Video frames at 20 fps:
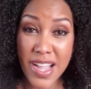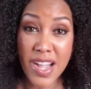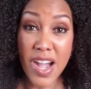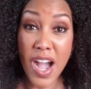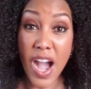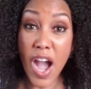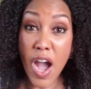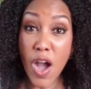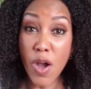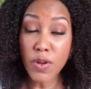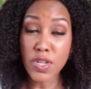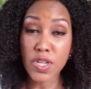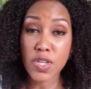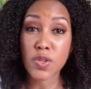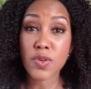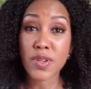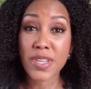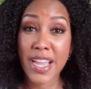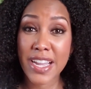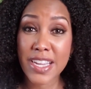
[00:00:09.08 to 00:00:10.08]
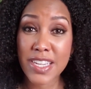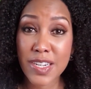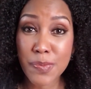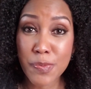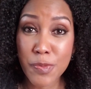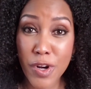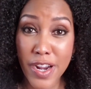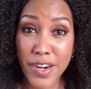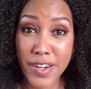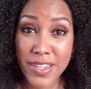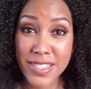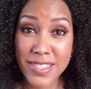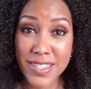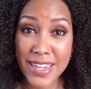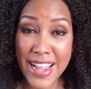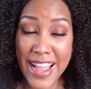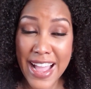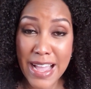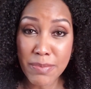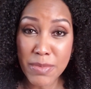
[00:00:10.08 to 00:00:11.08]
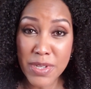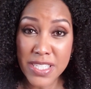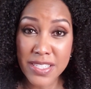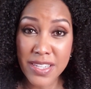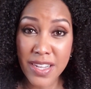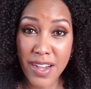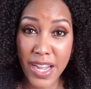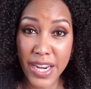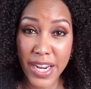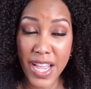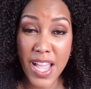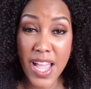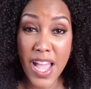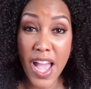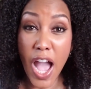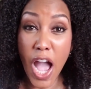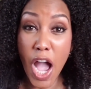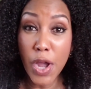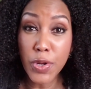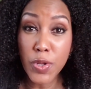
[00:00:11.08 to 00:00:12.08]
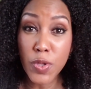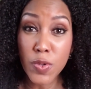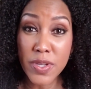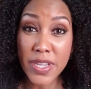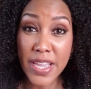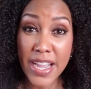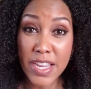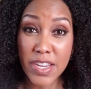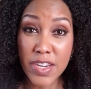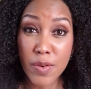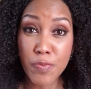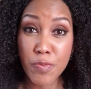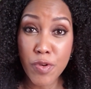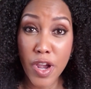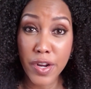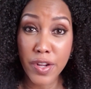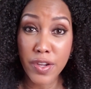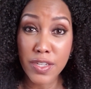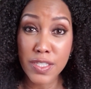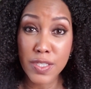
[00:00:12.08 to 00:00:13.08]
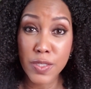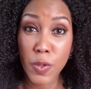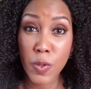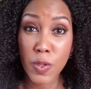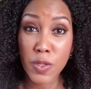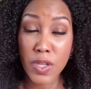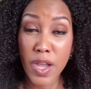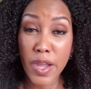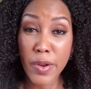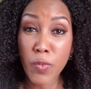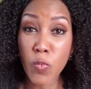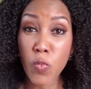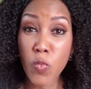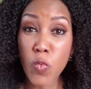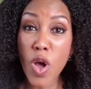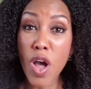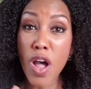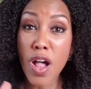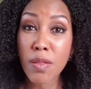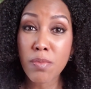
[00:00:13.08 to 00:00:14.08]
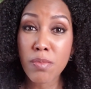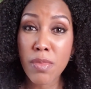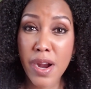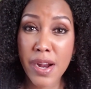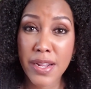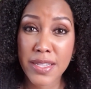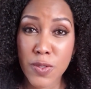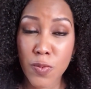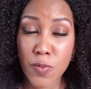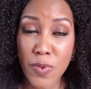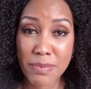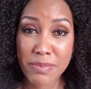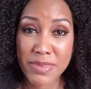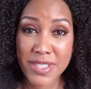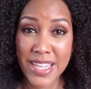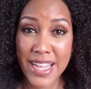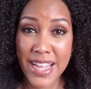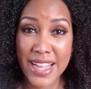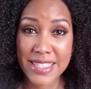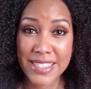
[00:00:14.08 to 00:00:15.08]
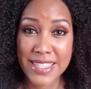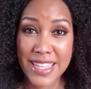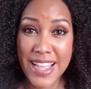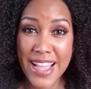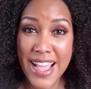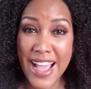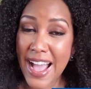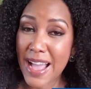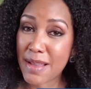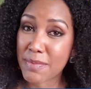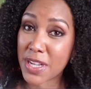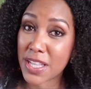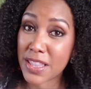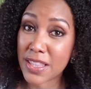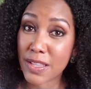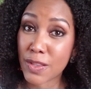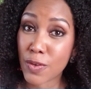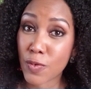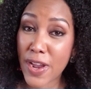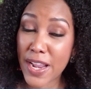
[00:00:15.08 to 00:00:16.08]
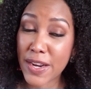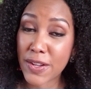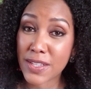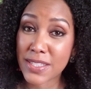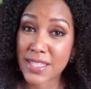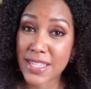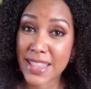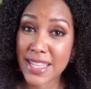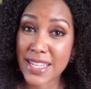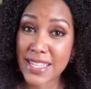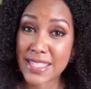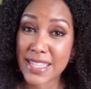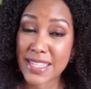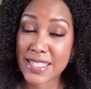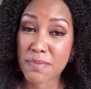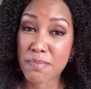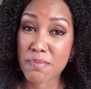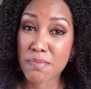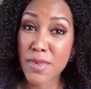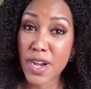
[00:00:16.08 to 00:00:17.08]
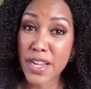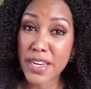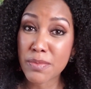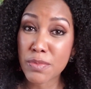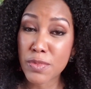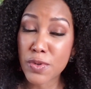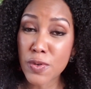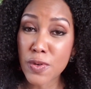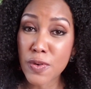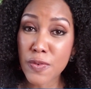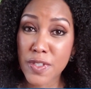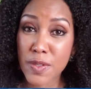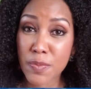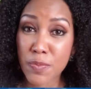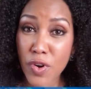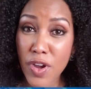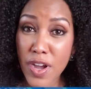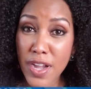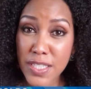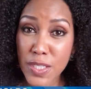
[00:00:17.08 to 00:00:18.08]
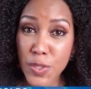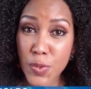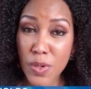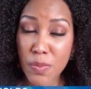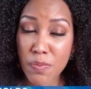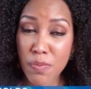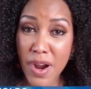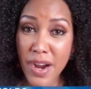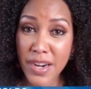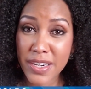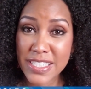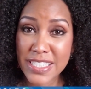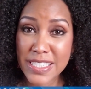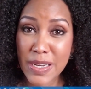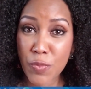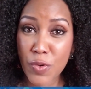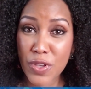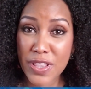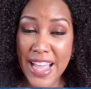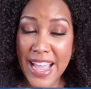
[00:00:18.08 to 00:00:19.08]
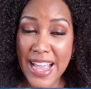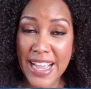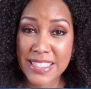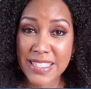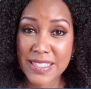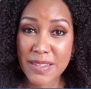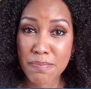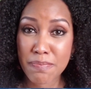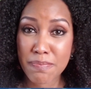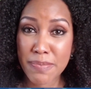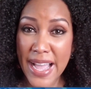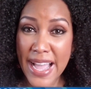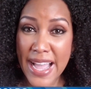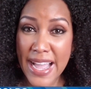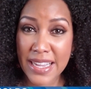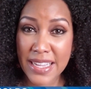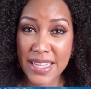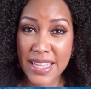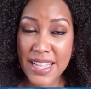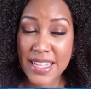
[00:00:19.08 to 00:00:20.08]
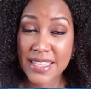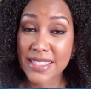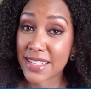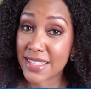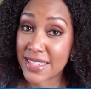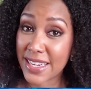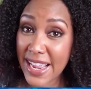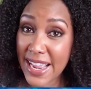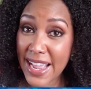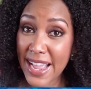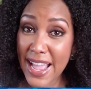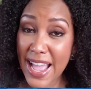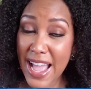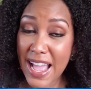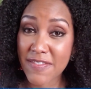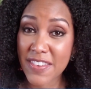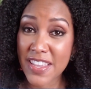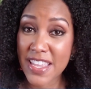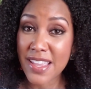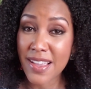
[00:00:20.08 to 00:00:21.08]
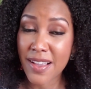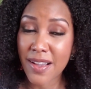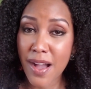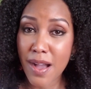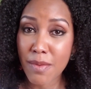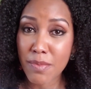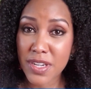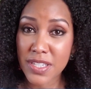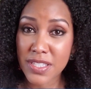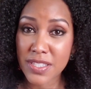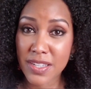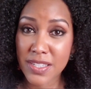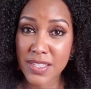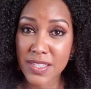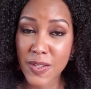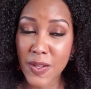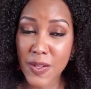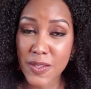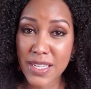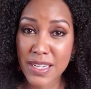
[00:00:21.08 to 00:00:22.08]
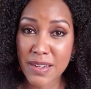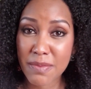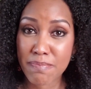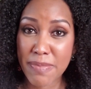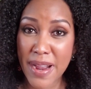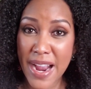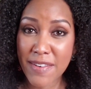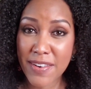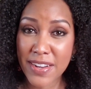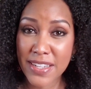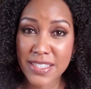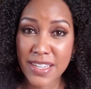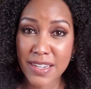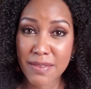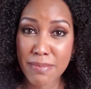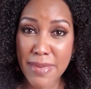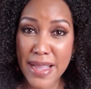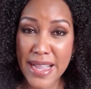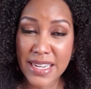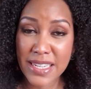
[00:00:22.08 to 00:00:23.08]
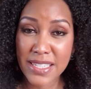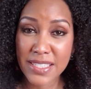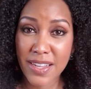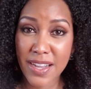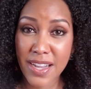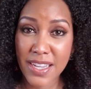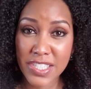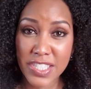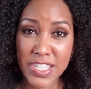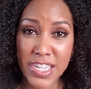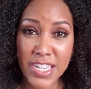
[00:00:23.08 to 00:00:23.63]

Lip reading: How do you get your products on Amazon? How do you get your products sold on Walmart's website? I'm Kalila Reynolds, and this is Money Moves, brought to you in partnership with EXIM Bank. Today, I have e-commerce consultant Barrington McIntosh